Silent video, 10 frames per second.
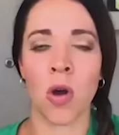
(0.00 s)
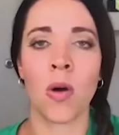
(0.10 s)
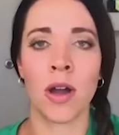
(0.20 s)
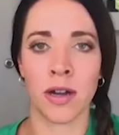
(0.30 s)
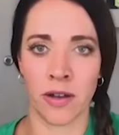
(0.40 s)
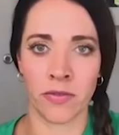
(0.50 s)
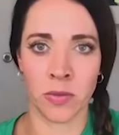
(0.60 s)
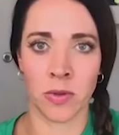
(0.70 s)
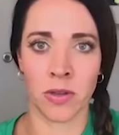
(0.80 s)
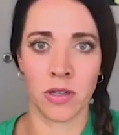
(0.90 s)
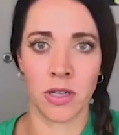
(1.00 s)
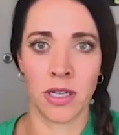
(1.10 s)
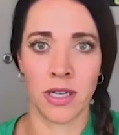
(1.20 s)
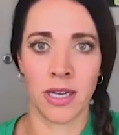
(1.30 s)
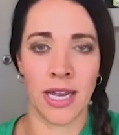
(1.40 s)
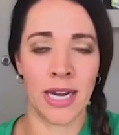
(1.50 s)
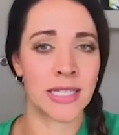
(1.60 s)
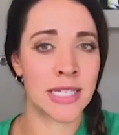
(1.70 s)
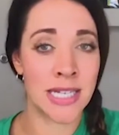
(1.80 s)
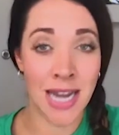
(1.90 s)
uncomfortable and
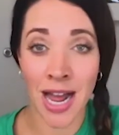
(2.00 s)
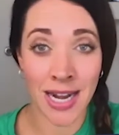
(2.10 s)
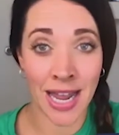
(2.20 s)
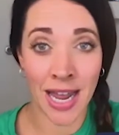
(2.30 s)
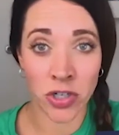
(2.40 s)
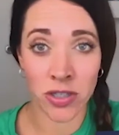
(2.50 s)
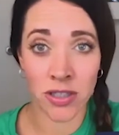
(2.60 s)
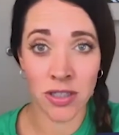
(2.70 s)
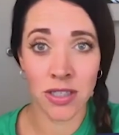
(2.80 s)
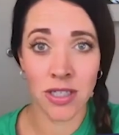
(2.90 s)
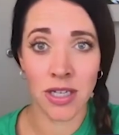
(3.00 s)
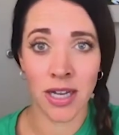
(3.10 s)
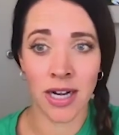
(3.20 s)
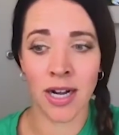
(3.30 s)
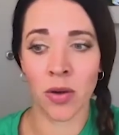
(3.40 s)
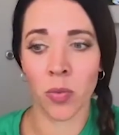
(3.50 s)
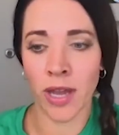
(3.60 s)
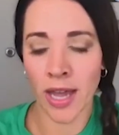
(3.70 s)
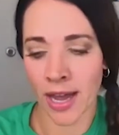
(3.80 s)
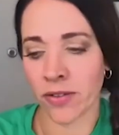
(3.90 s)
it's not natural. And we
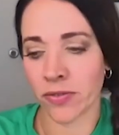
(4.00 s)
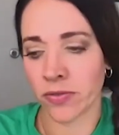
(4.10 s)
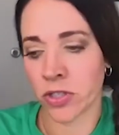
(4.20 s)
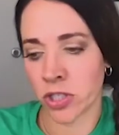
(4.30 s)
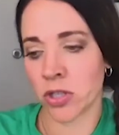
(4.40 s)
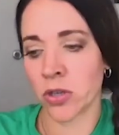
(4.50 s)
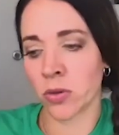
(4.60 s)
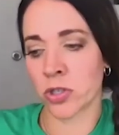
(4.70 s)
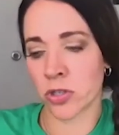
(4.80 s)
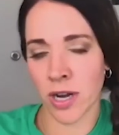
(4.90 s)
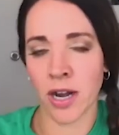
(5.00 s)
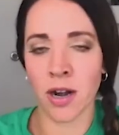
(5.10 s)
have to train our